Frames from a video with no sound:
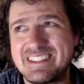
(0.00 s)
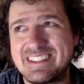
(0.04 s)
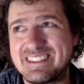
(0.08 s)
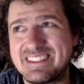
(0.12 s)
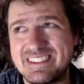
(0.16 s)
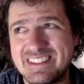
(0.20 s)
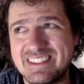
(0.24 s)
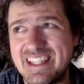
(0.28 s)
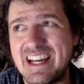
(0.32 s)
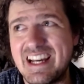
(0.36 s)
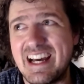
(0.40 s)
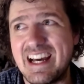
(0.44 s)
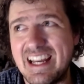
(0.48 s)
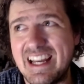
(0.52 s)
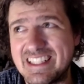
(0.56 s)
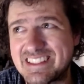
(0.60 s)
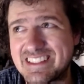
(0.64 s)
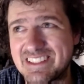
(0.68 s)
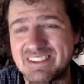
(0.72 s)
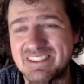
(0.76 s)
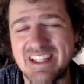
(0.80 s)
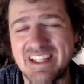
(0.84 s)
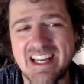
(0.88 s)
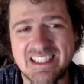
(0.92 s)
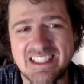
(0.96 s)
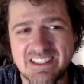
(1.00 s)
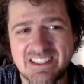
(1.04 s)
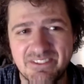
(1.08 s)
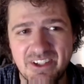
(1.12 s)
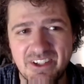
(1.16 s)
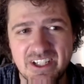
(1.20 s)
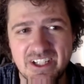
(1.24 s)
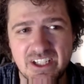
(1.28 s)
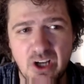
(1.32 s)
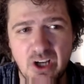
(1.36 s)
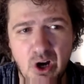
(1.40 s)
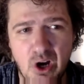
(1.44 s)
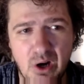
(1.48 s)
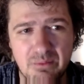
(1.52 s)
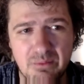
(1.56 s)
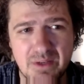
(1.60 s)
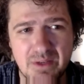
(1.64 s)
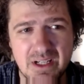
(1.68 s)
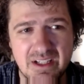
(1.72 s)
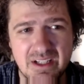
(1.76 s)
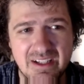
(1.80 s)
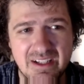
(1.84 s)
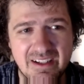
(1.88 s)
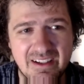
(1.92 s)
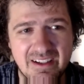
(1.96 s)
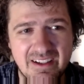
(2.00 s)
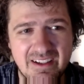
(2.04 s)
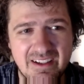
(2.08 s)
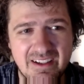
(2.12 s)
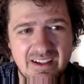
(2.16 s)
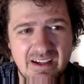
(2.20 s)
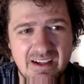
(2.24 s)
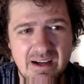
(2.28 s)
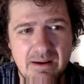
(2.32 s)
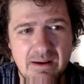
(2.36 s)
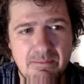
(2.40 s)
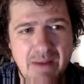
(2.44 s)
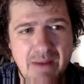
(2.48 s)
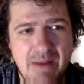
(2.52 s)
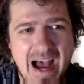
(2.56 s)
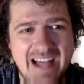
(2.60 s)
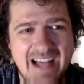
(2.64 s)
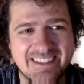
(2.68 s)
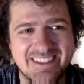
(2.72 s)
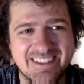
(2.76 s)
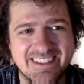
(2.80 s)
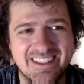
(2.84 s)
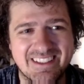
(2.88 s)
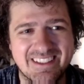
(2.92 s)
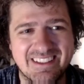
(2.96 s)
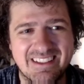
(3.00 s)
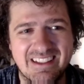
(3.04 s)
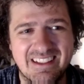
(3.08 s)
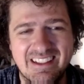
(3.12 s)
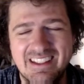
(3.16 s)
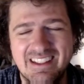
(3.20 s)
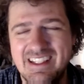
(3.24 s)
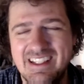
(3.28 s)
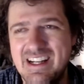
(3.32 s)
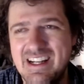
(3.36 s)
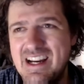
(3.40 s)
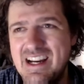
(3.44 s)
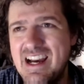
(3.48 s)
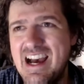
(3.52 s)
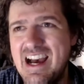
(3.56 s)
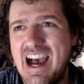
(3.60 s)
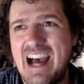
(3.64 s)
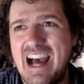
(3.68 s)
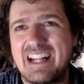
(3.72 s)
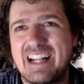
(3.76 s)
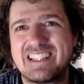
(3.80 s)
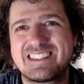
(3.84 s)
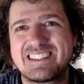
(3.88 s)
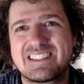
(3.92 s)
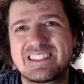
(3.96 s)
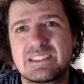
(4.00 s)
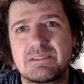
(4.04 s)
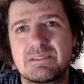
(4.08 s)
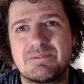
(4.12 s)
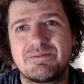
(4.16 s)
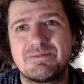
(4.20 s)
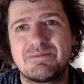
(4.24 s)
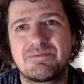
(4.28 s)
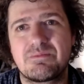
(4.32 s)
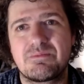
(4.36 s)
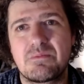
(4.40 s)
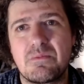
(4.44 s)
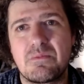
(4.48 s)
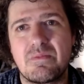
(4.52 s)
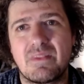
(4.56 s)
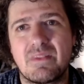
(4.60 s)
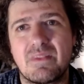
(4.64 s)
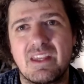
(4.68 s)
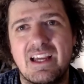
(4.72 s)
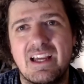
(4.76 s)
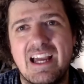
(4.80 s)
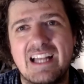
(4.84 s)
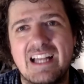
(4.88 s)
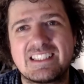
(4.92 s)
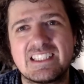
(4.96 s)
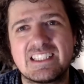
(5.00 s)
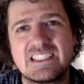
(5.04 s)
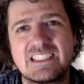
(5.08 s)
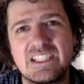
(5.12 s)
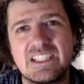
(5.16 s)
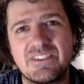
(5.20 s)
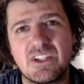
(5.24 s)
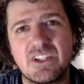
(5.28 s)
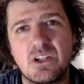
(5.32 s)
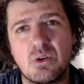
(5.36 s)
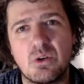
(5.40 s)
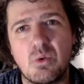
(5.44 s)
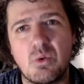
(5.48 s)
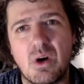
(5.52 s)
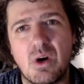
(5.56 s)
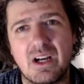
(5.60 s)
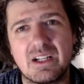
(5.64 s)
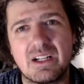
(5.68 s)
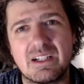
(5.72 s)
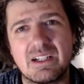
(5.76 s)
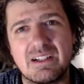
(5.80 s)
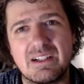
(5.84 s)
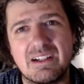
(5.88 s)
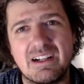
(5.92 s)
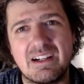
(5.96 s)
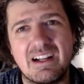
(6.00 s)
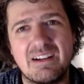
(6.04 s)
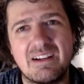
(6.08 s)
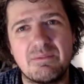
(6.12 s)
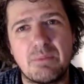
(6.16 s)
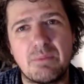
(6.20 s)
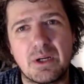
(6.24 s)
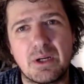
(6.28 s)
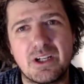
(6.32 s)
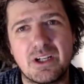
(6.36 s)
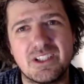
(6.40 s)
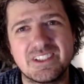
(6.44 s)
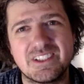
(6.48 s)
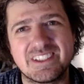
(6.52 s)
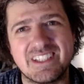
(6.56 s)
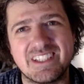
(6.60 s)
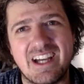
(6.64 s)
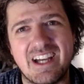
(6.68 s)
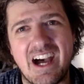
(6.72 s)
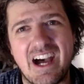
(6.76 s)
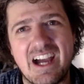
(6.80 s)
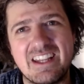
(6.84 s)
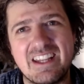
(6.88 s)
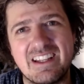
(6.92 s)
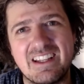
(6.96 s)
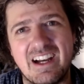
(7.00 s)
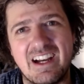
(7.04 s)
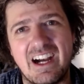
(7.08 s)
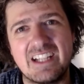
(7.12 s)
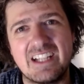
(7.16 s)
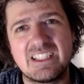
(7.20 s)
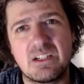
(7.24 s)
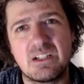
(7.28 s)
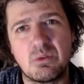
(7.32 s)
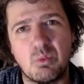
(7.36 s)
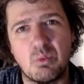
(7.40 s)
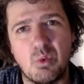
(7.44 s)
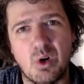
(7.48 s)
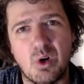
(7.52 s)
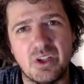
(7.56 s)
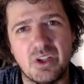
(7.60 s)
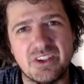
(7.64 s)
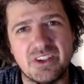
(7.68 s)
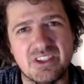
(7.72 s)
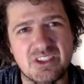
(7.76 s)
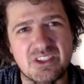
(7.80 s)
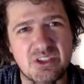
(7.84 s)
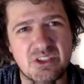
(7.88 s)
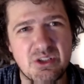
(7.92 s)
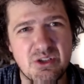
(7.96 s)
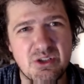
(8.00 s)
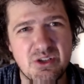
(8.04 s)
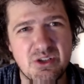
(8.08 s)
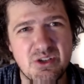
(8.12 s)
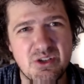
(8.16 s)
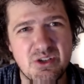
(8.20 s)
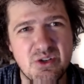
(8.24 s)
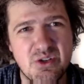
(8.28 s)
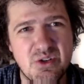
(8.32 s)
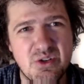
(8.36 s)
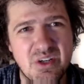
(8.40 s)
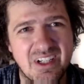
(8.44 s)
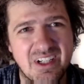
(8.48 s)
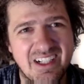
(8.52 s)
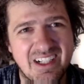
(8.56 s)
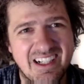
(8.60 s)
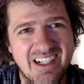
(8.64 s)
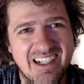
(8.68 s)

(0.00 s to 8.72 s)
yeah, it's a very common pattern, and it's a difficult one because I didn't want to.